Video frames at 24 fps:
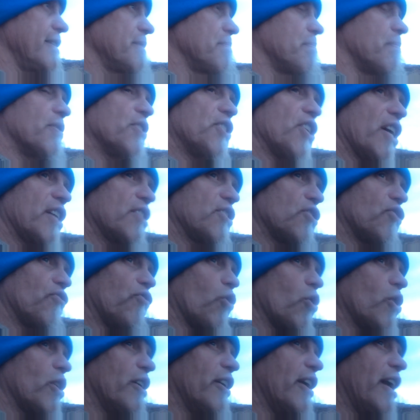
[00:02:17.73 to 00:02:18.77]
his projections of
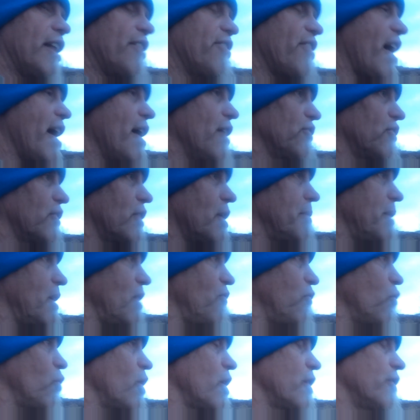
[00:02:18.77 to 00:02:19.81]
480,000, coming
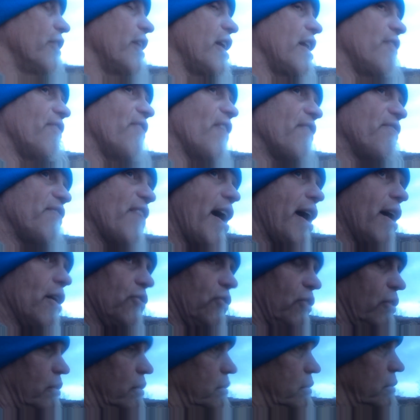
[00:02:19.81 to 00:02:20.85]
to
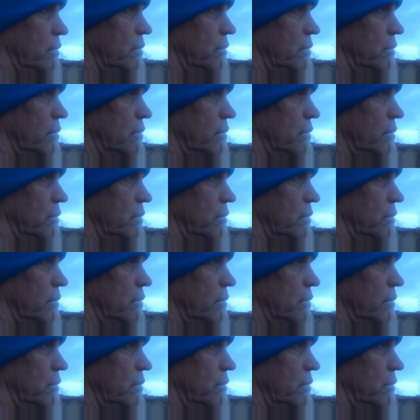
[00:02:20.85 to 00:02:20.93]
485,000.